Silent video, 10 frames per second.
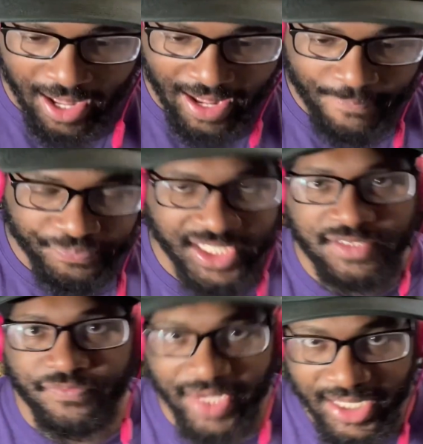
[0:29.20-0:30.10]
This
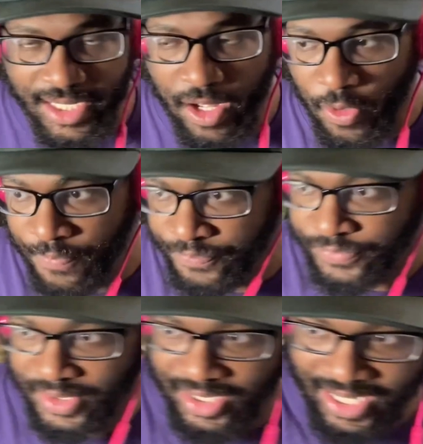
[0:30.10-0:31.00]
video
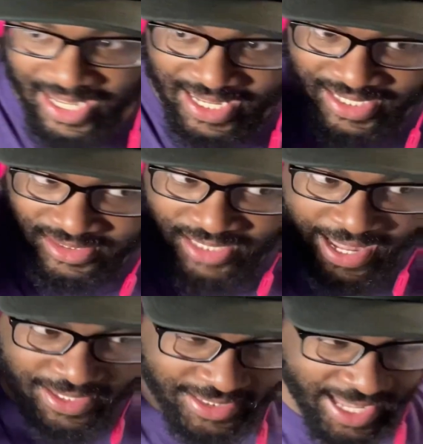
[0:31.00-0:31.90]
is,
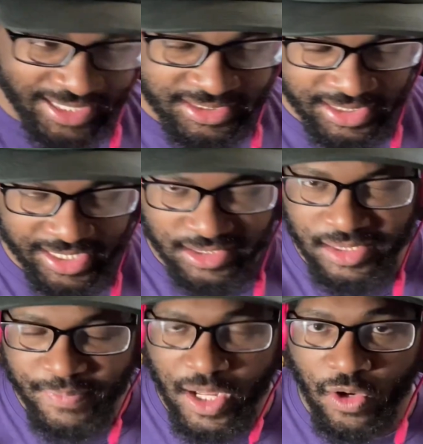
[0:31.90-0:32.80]
I guess, Easy
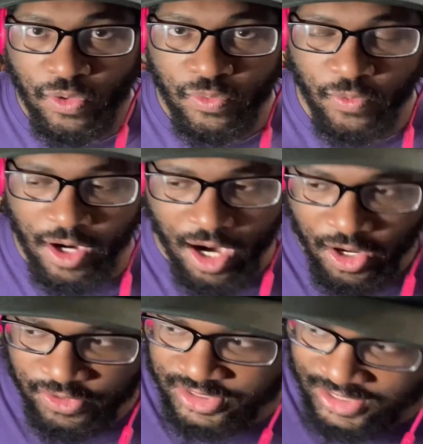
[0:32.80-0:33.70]
Meal
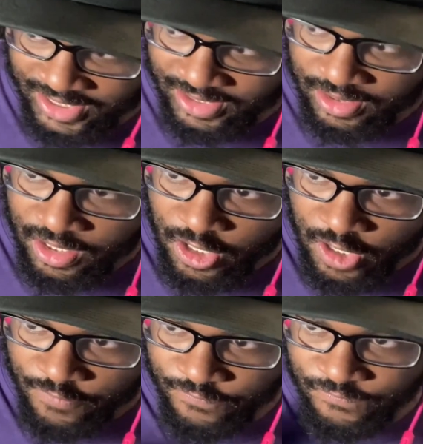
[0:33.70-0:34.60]
rehearsing
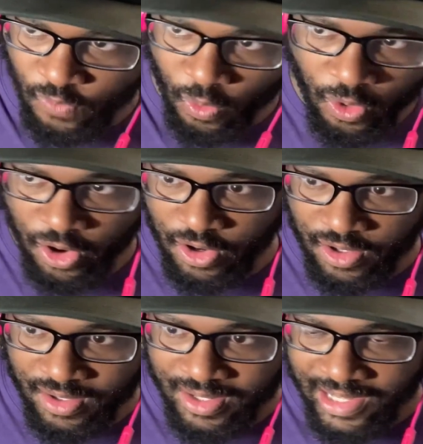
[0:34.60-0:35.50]

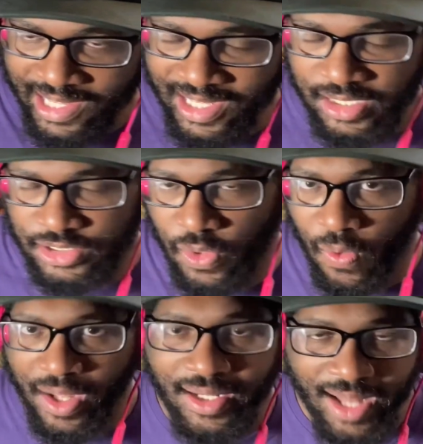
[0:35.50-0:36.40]
for his
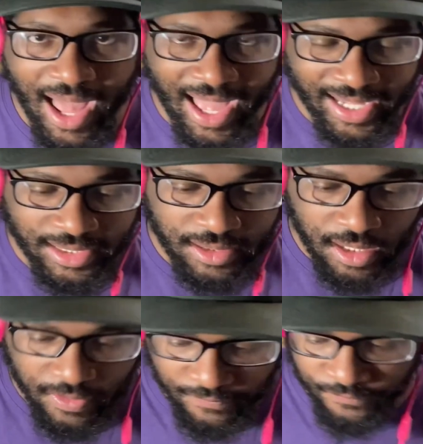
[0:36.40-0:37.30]
online
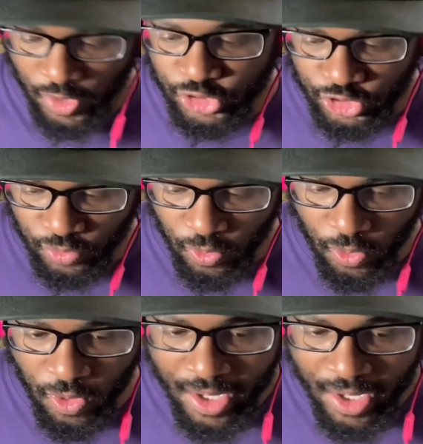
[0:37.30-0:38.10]
virtual